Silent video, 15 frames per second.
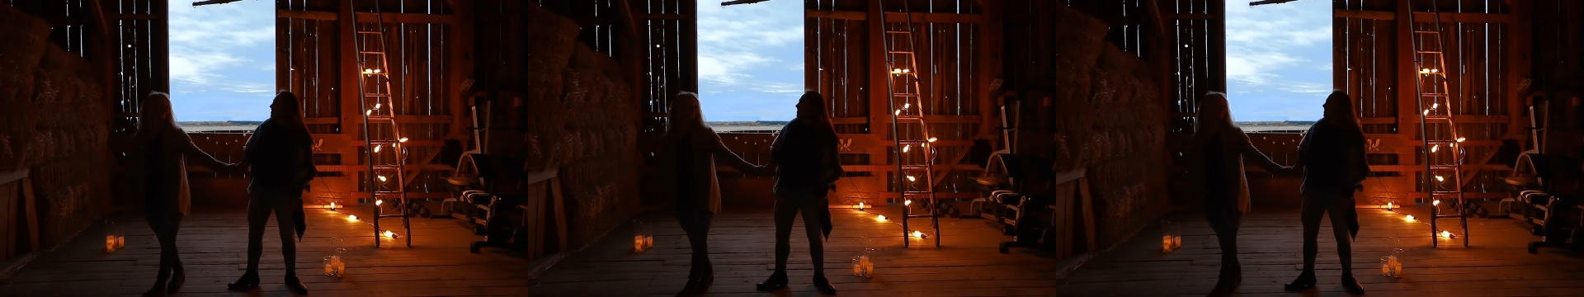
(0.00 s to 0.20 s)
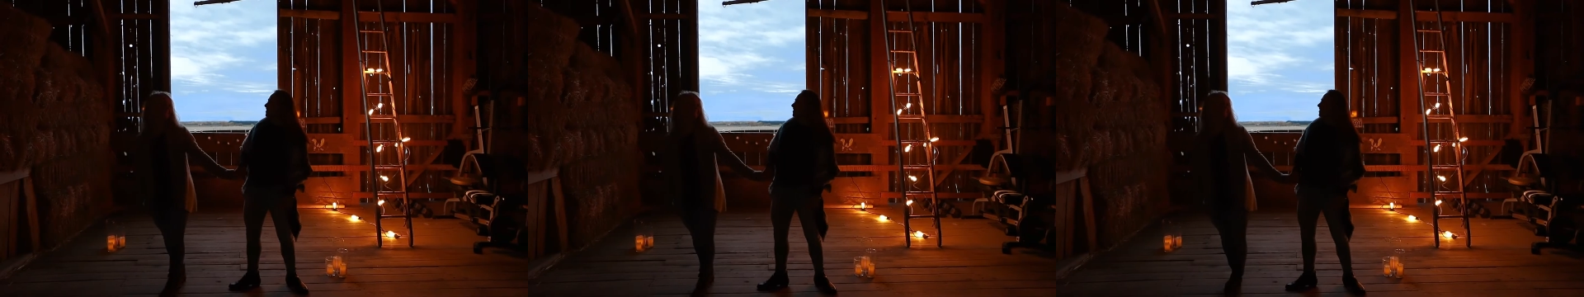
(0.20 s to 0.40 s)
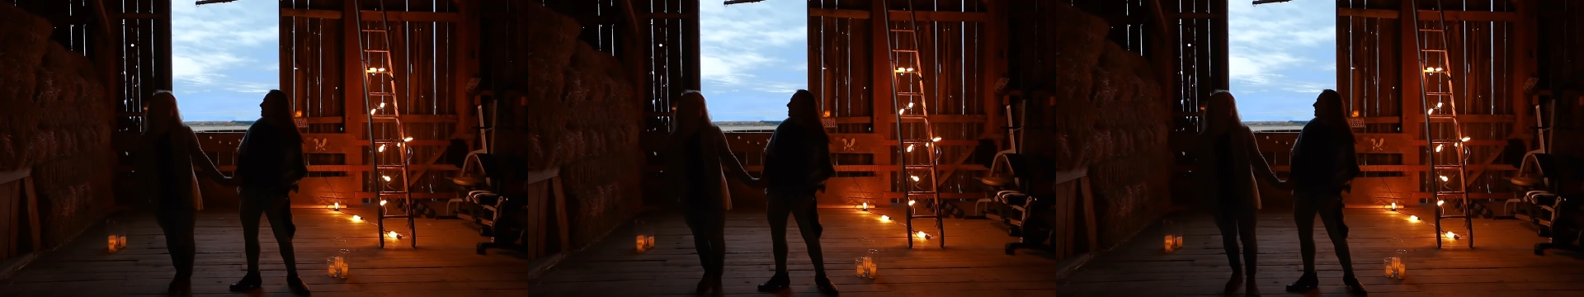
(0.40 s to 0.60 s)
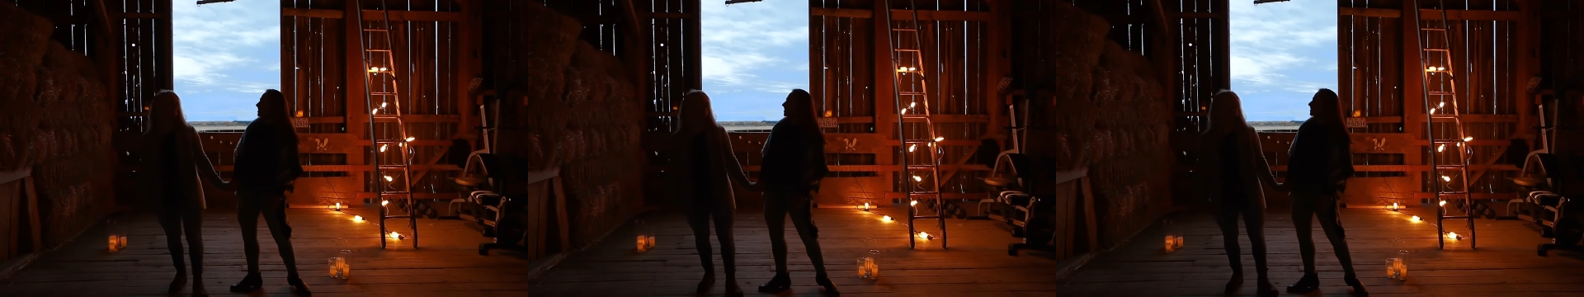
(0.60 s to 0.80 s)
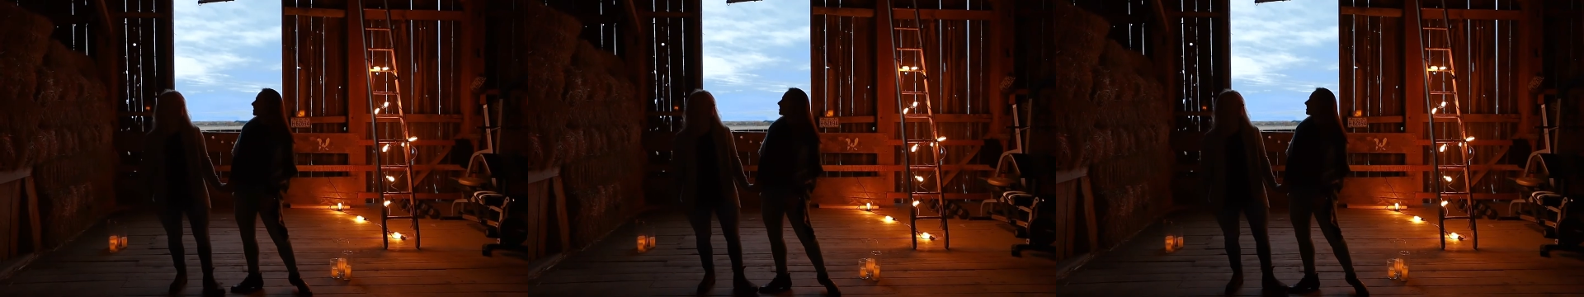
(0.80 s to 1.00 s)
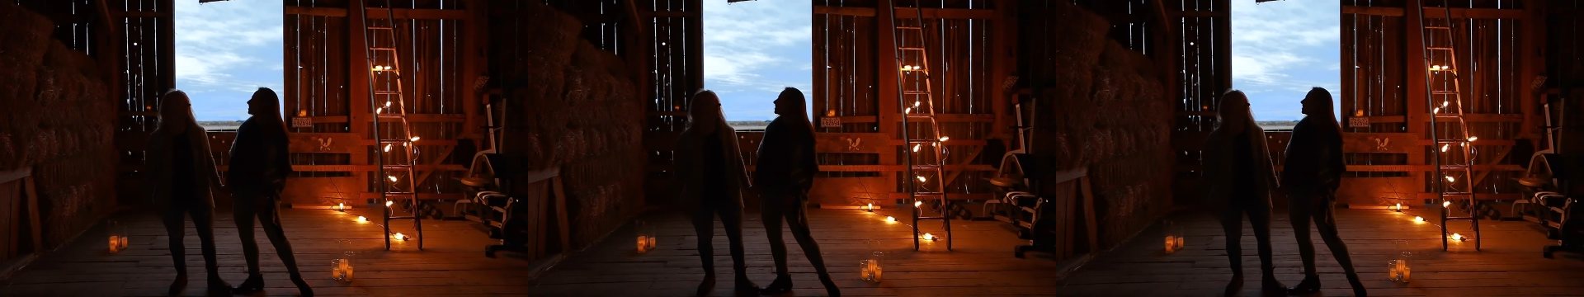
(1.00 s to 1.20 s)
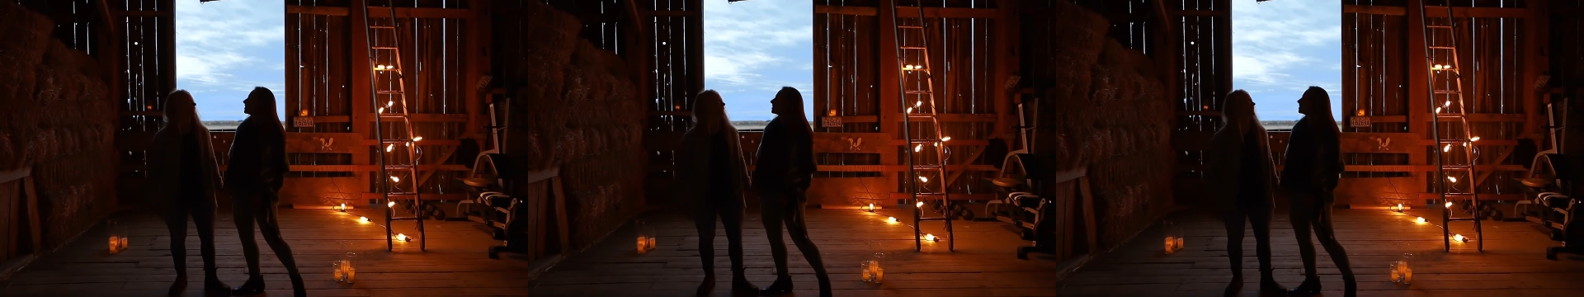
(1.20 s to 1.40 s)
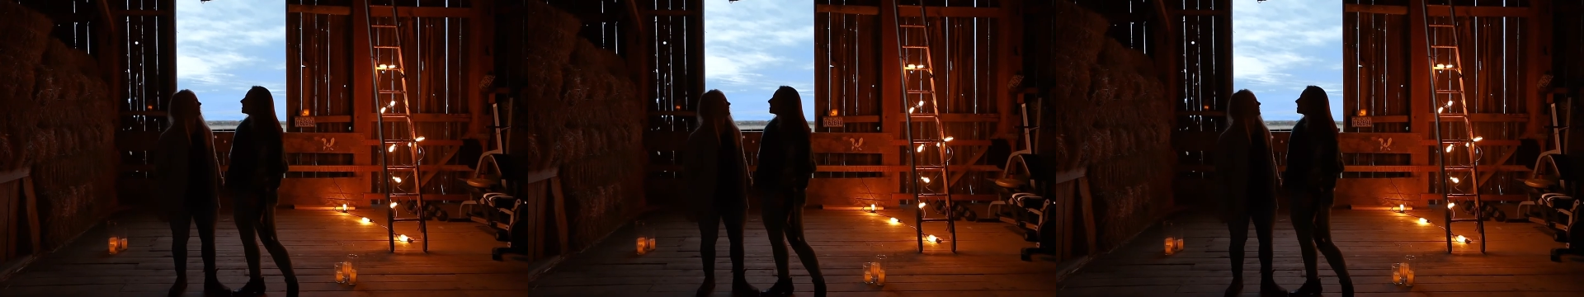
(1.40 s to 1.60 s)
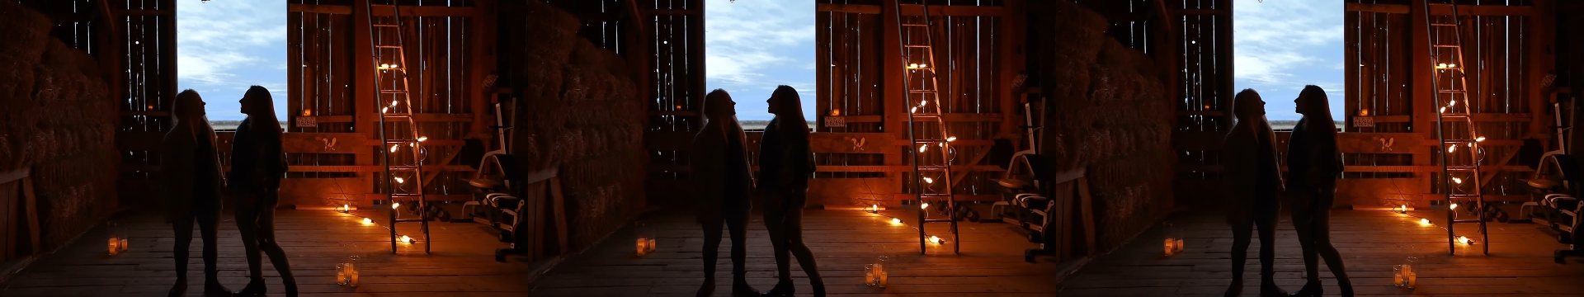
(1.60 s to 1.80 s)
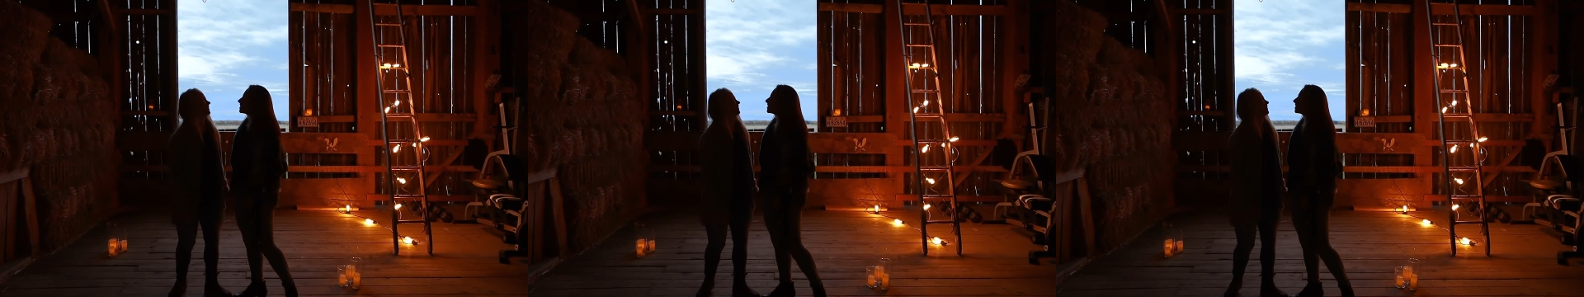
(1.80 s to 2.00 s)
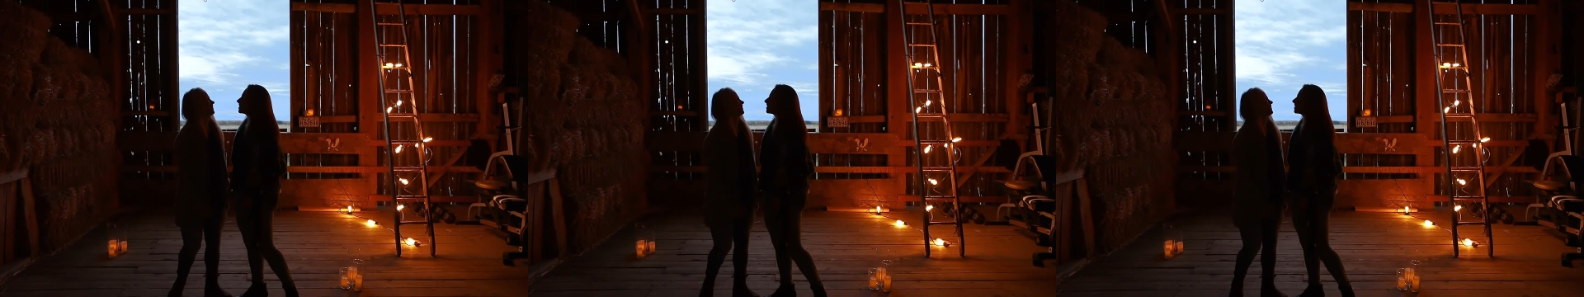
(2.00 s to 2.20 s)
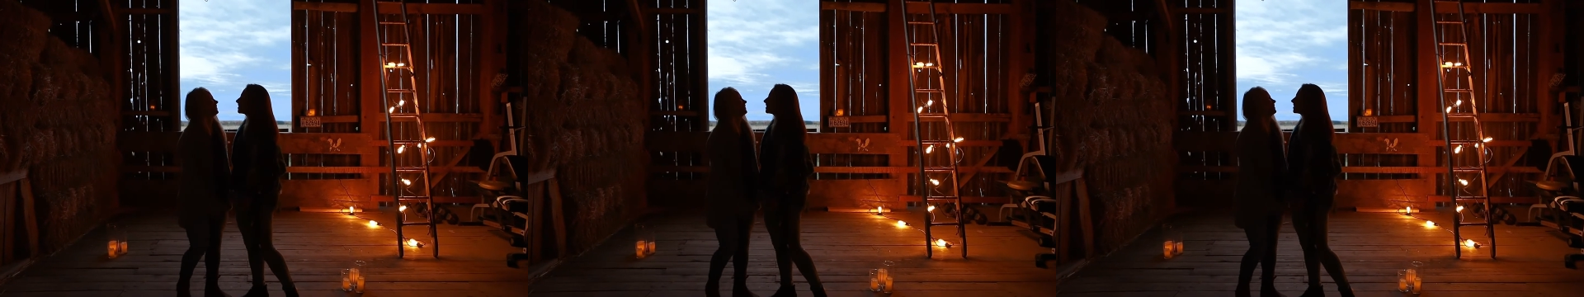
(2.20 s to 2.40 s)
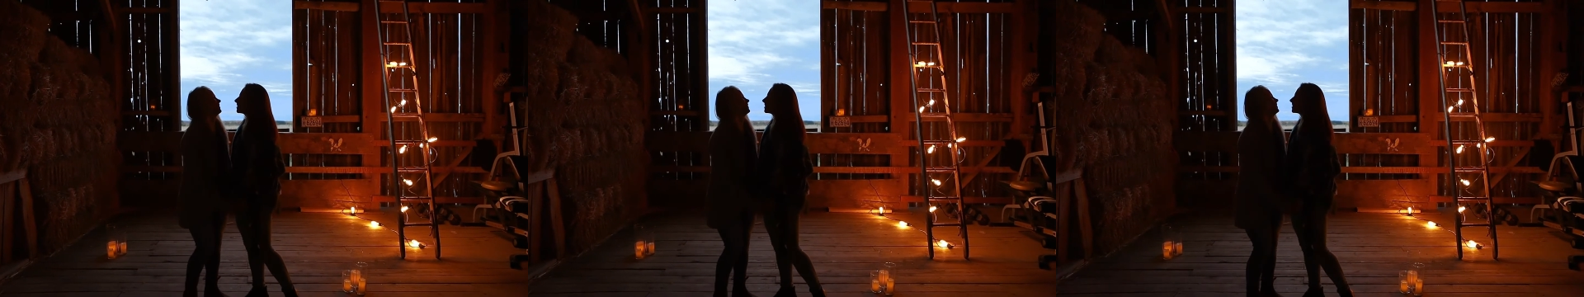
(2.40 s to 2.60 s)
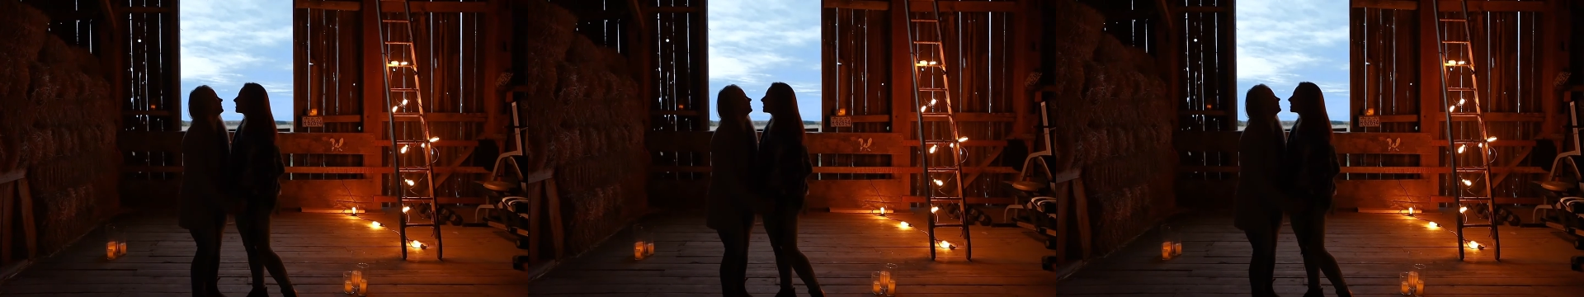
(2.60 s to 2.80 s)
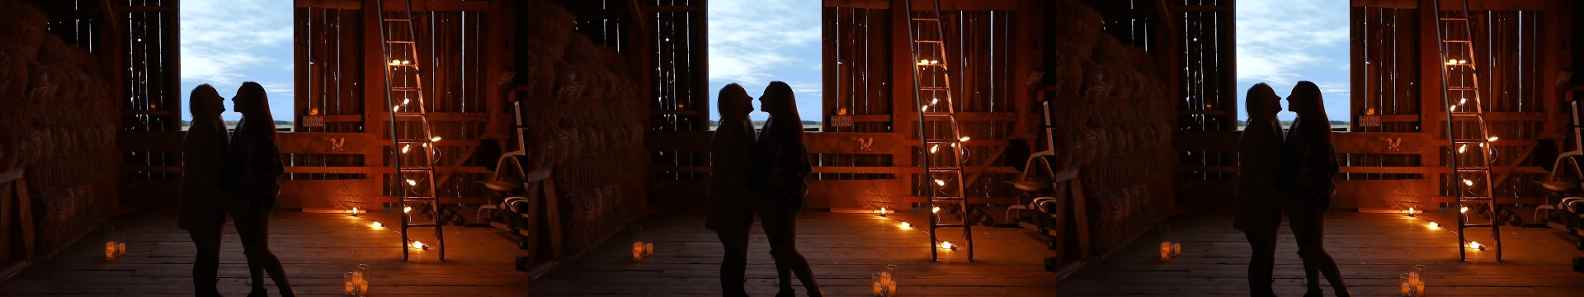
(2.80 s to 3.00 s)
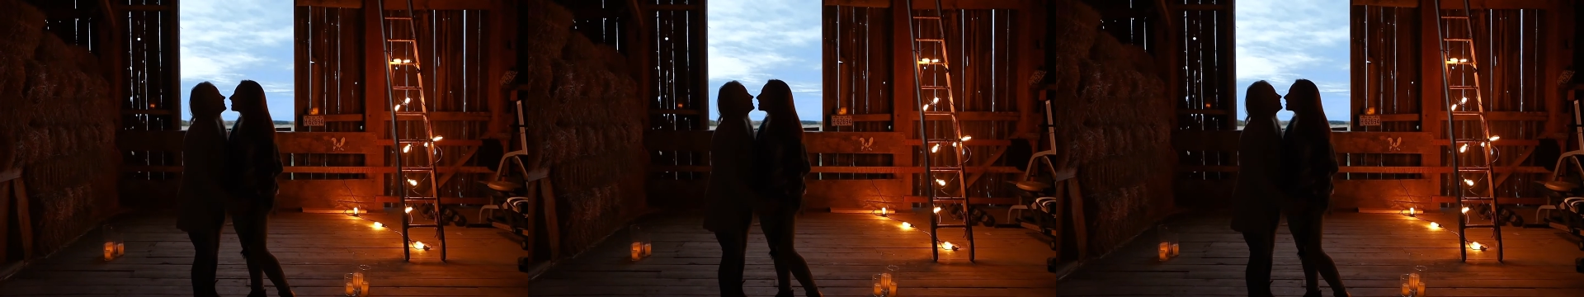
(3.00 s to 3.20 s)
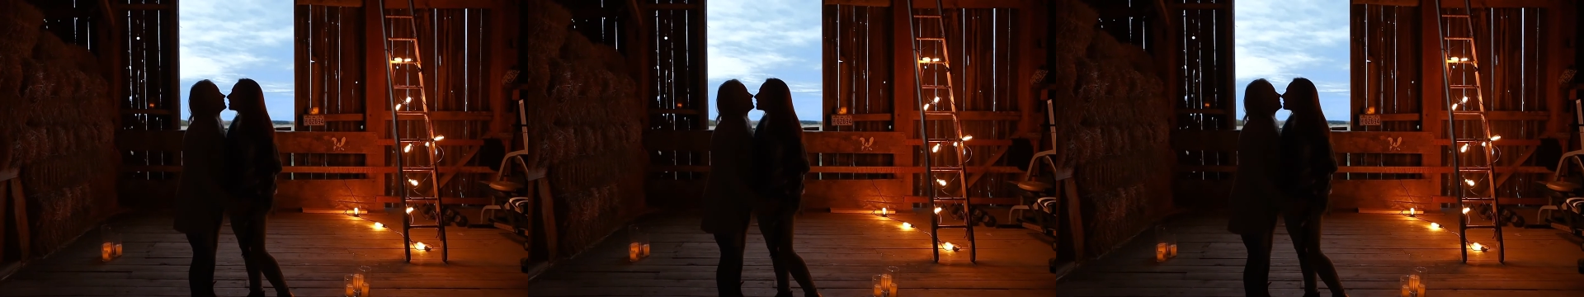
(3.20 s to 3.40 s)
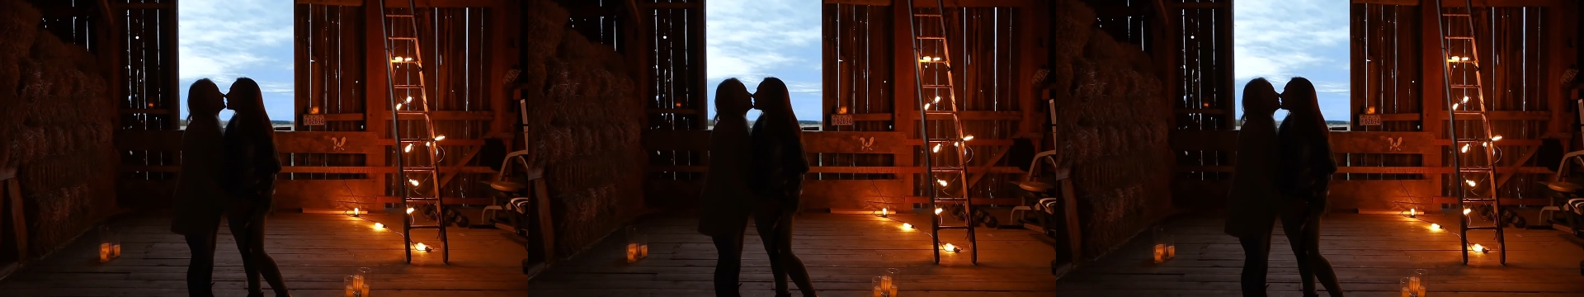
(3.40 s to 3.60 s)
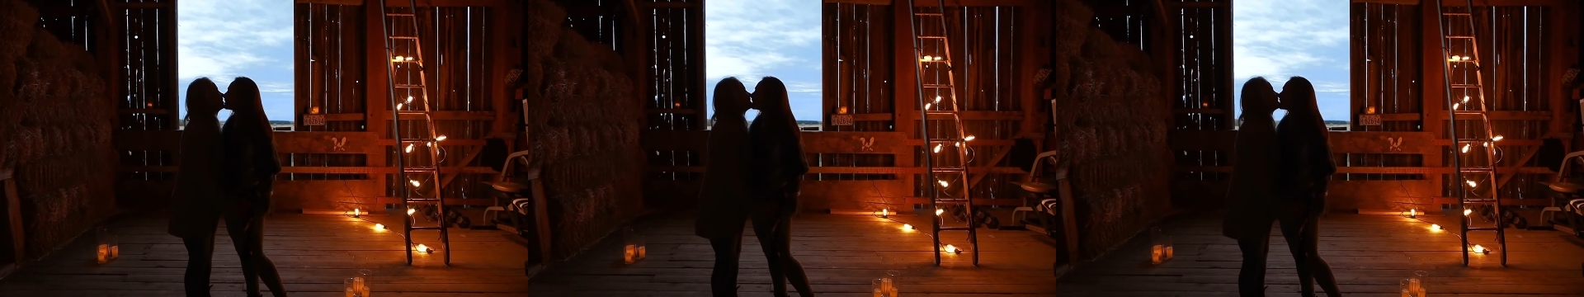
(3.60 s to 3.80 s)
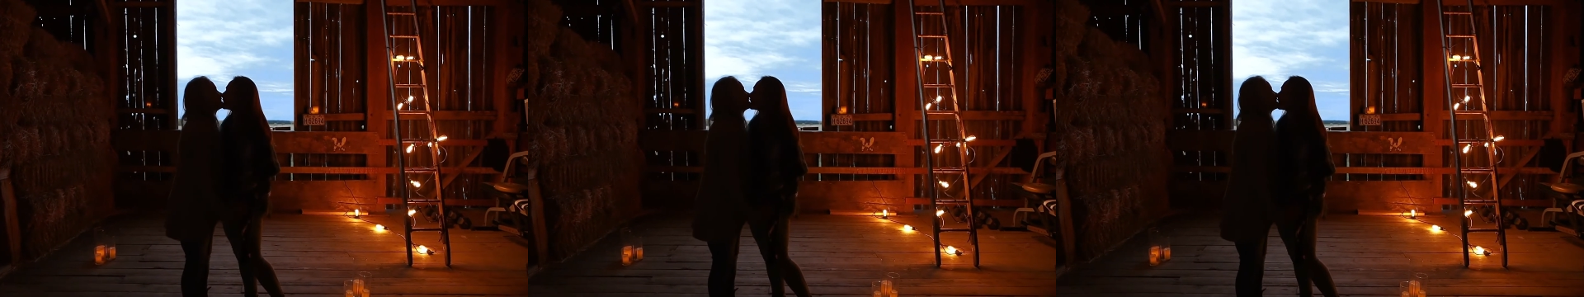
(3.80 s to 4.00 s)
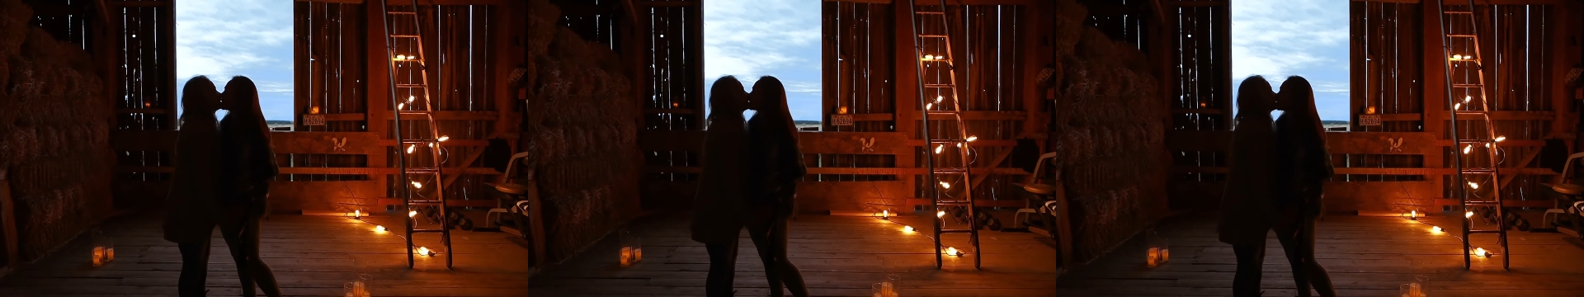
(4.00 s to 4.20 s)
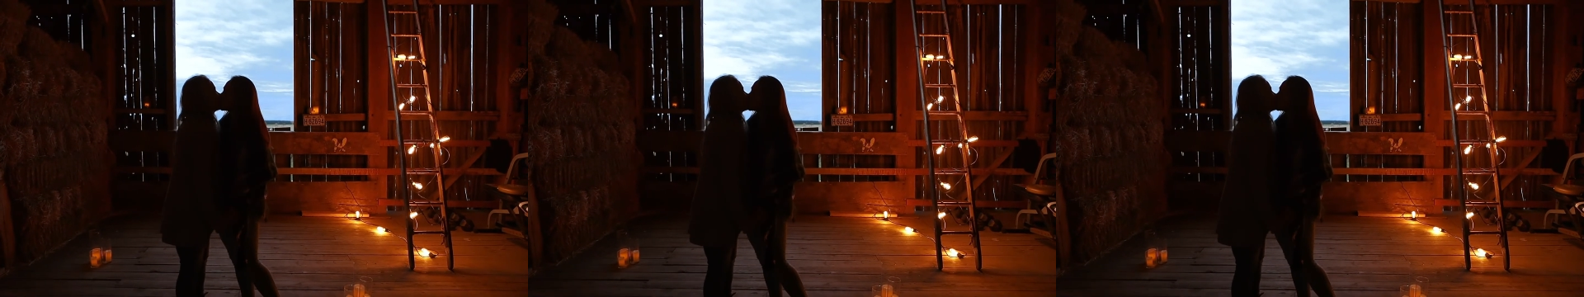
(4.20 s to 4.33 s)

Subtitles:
No face is visible, so there are no lips to read.